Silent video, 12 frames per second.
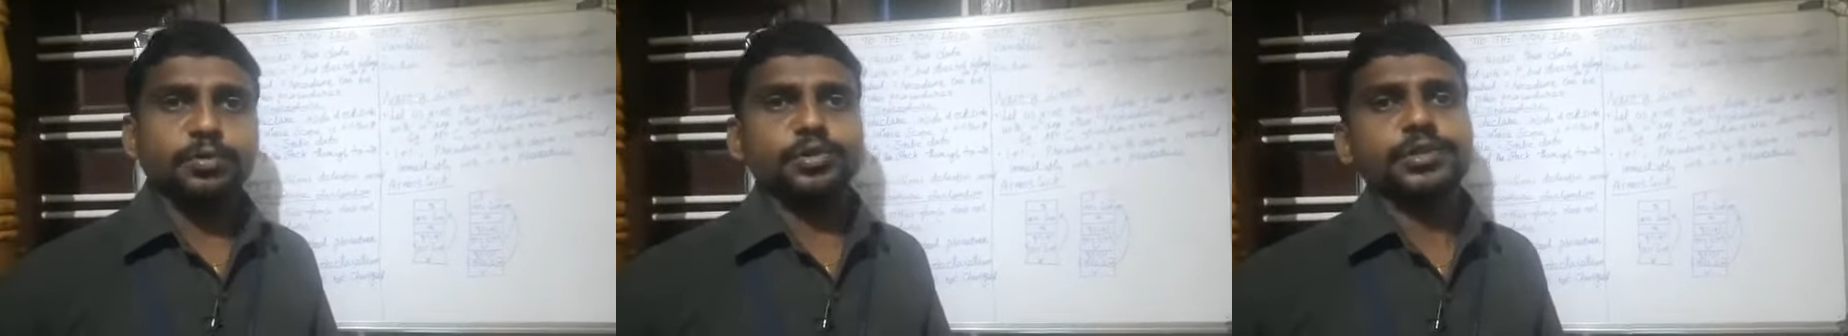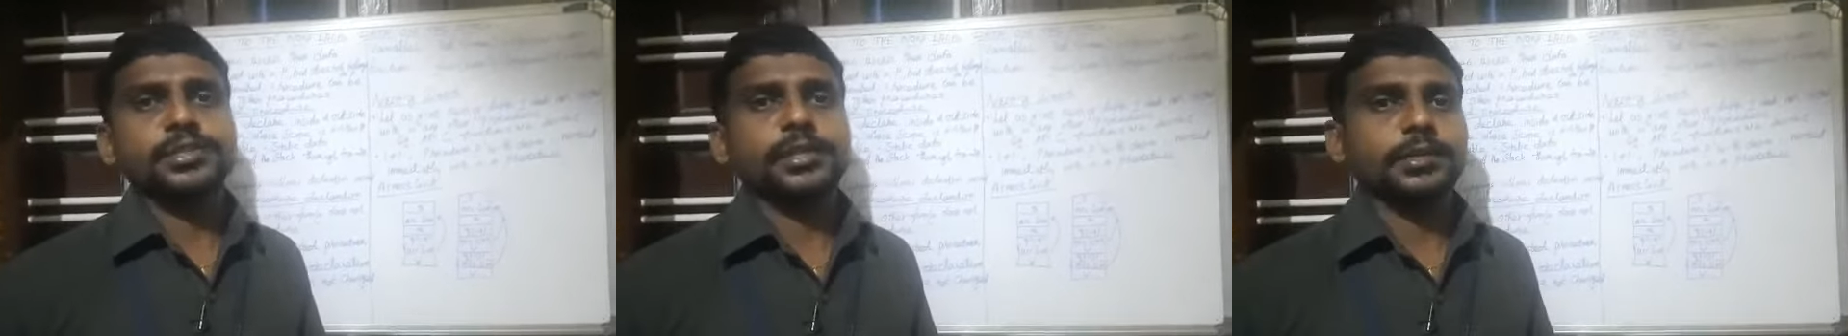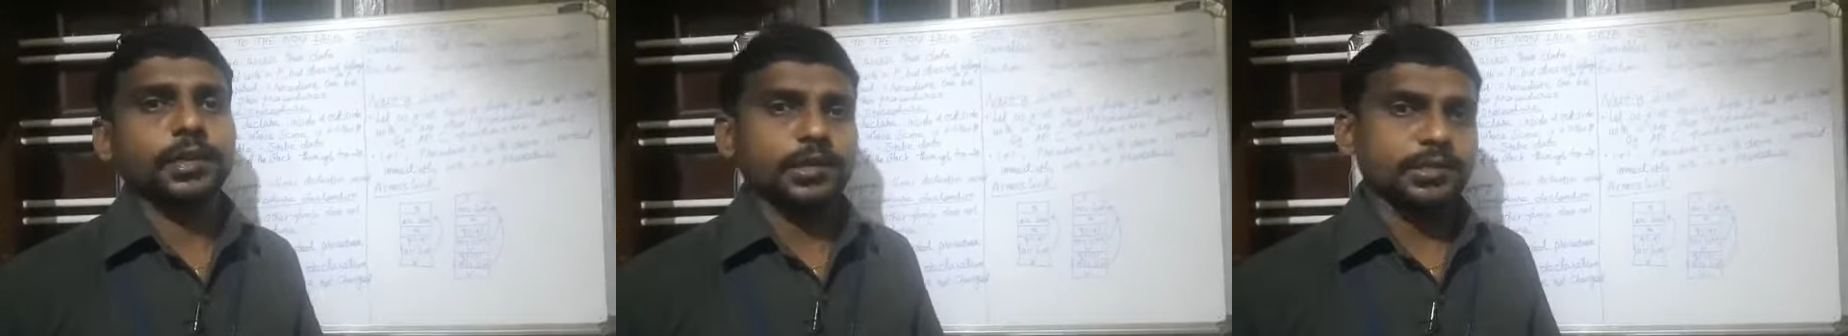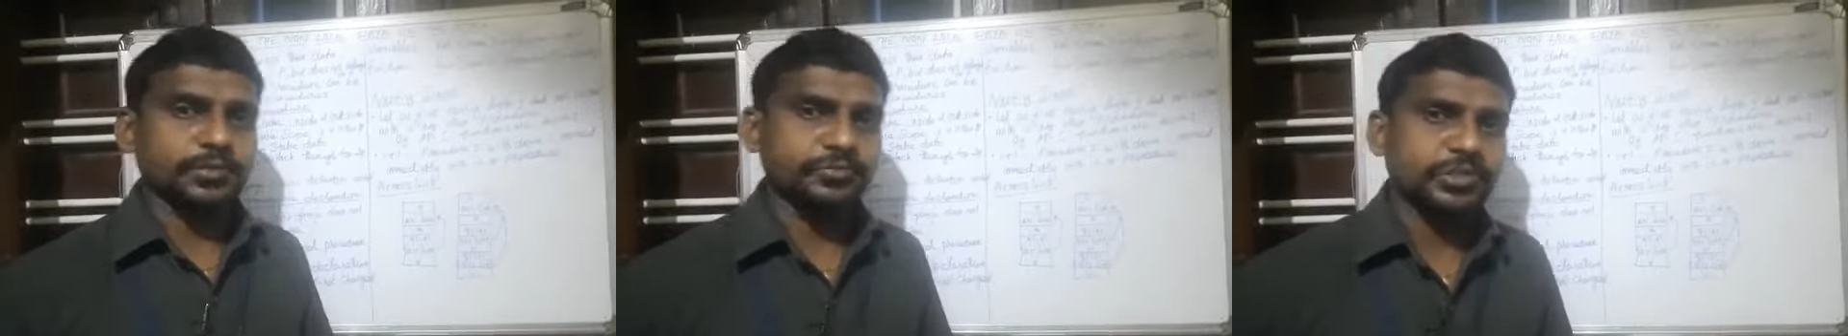Pondicherry
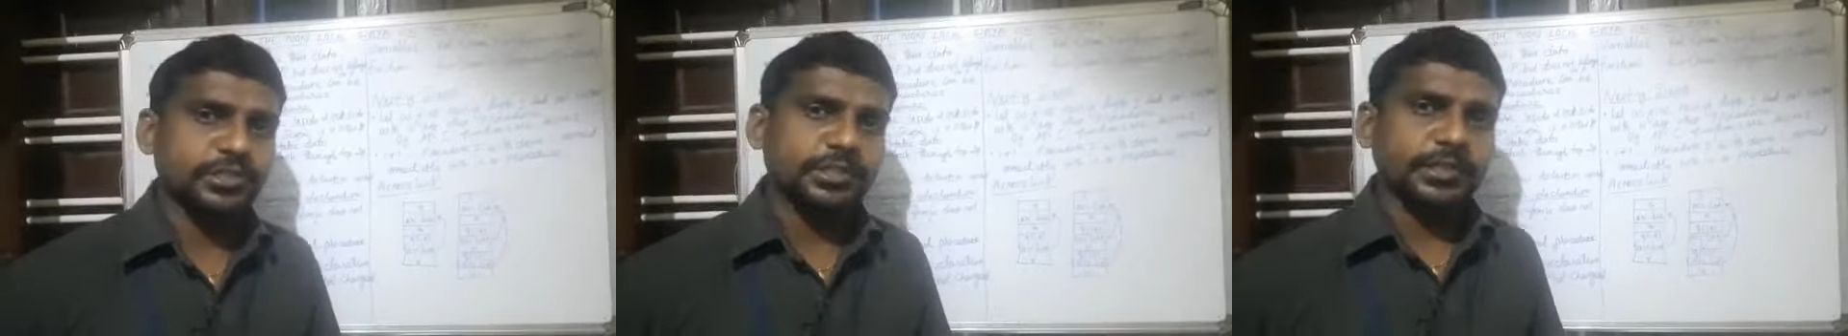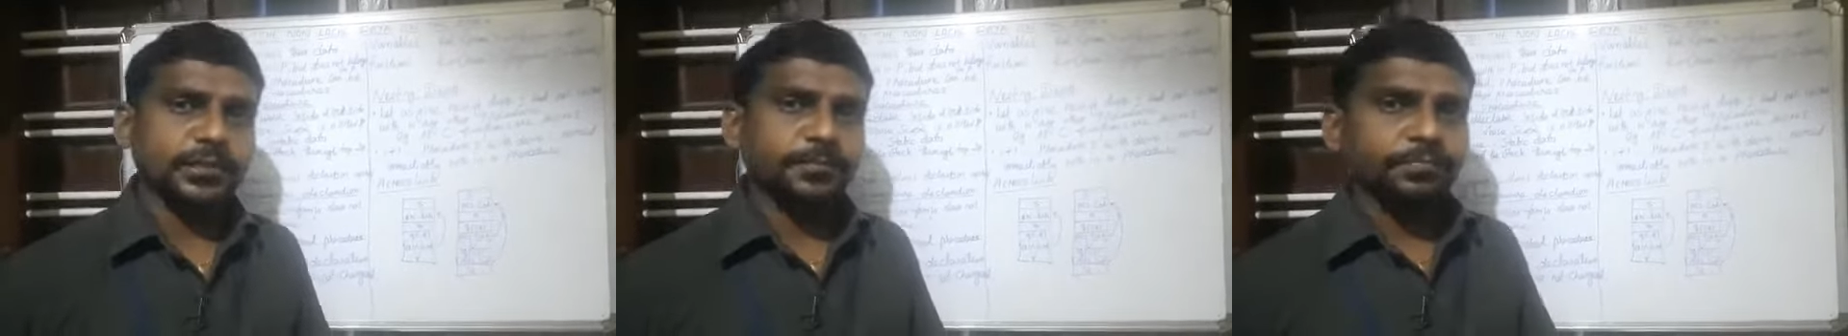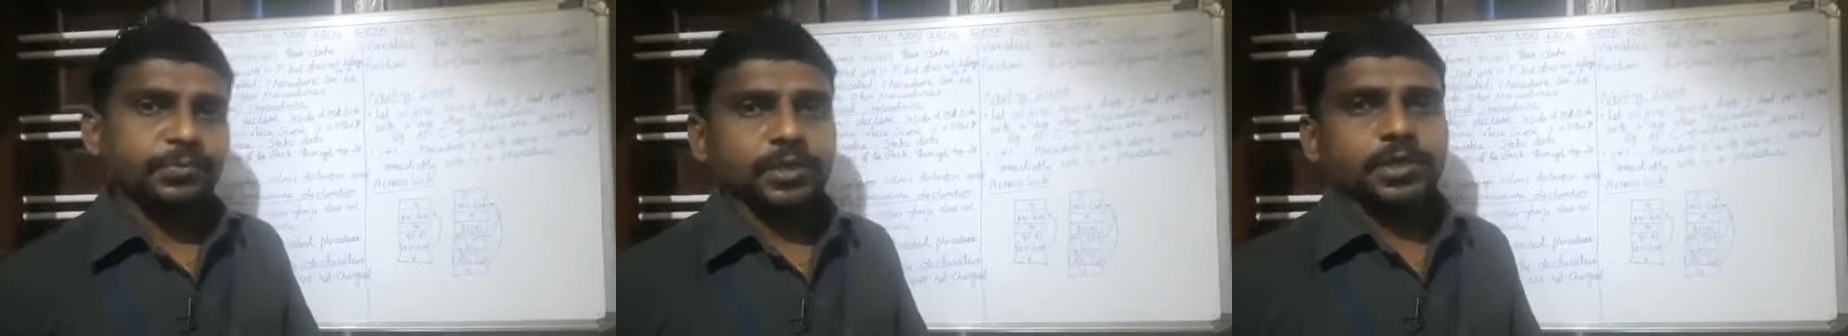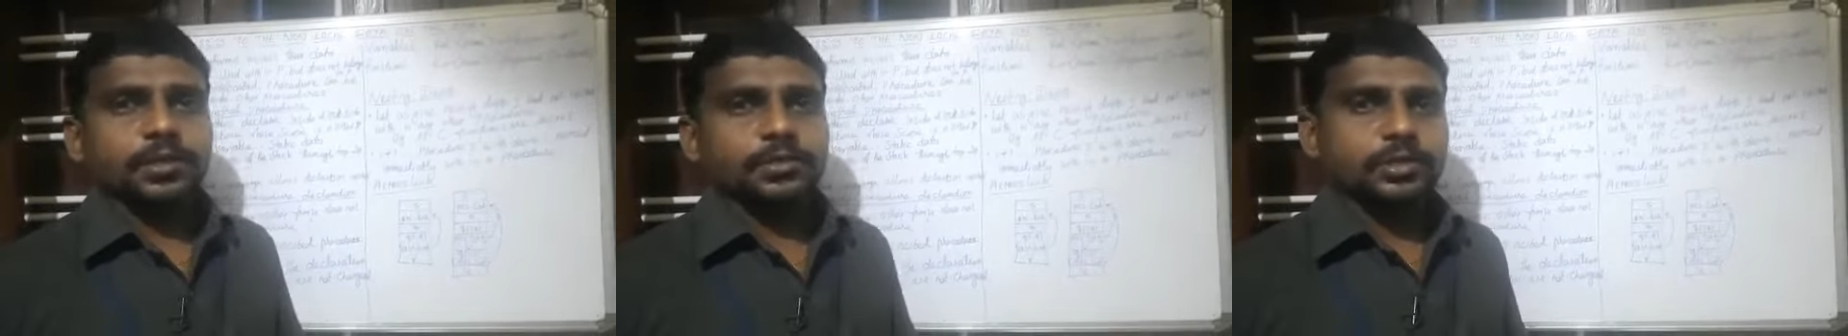College of Engineering.
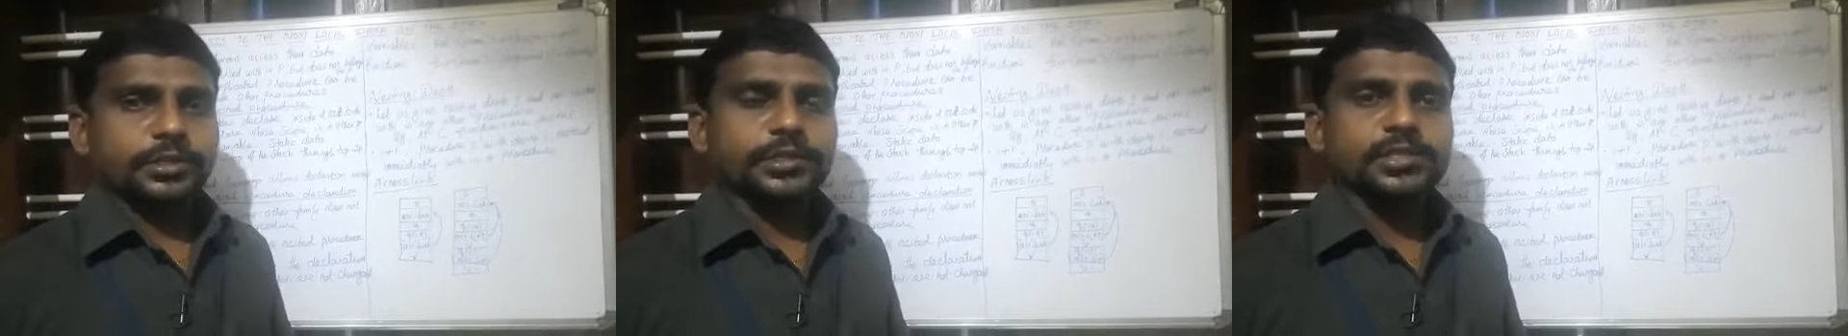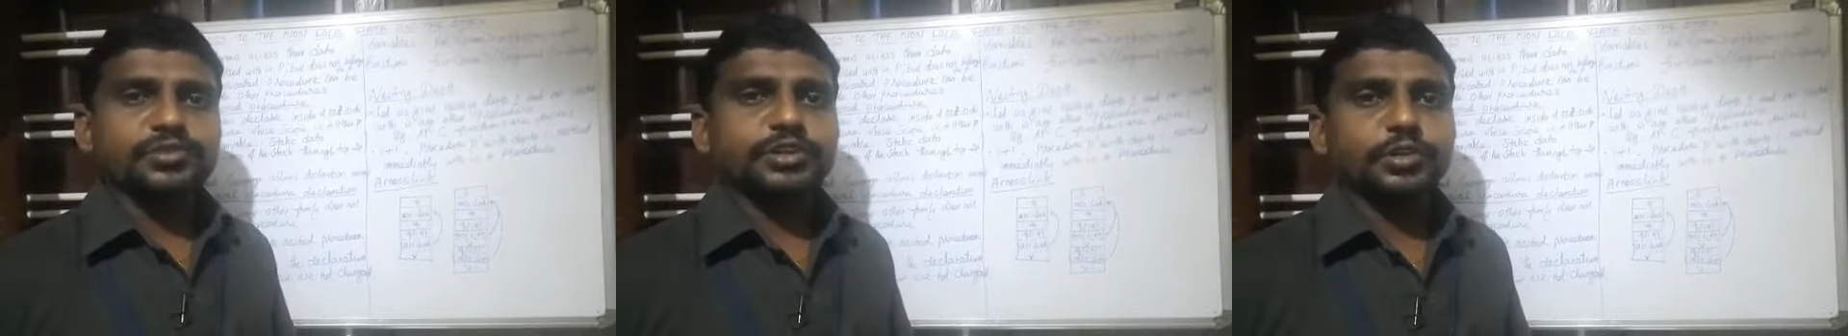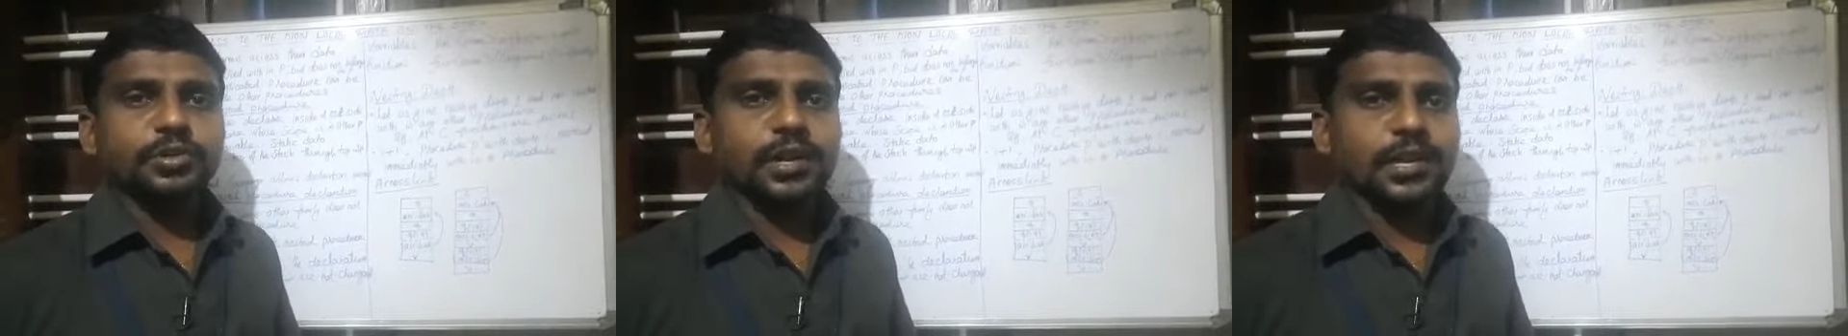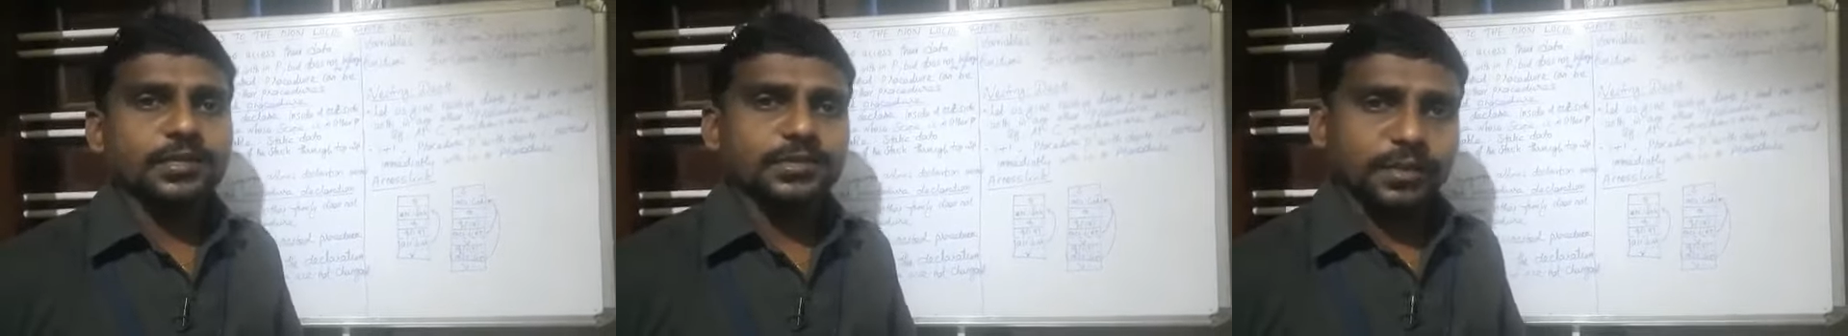So in this video
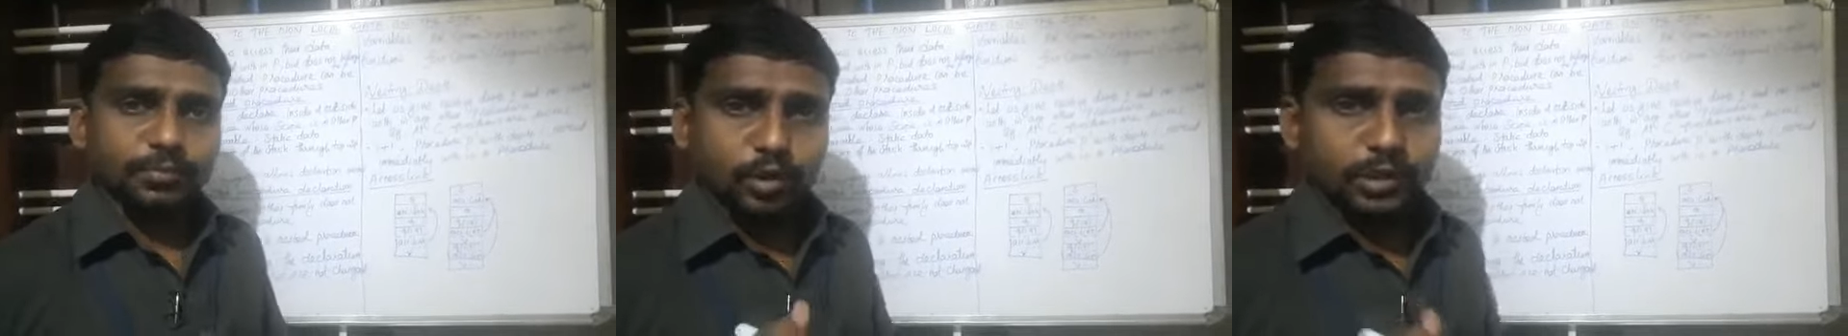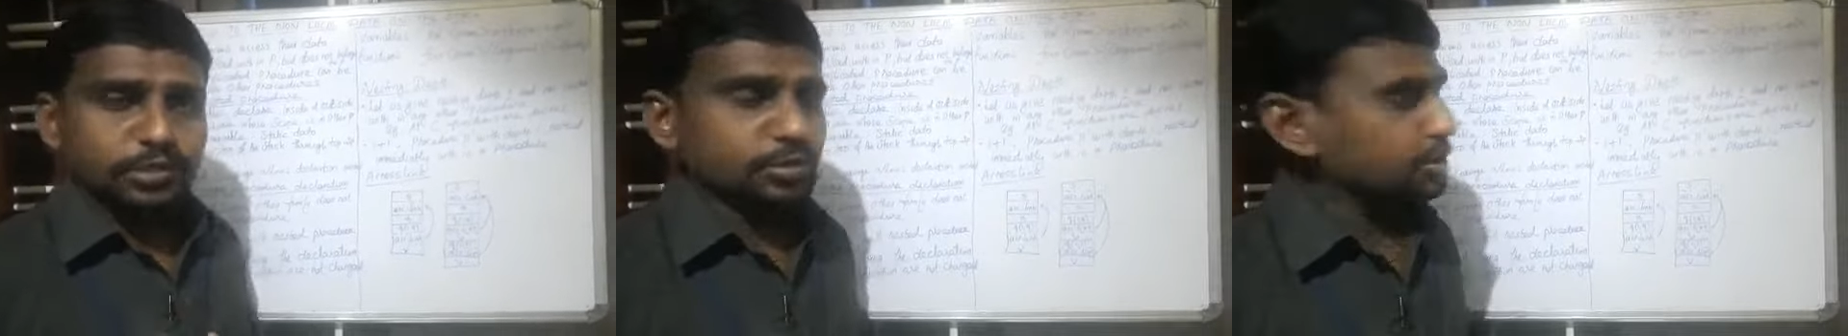class, I am going to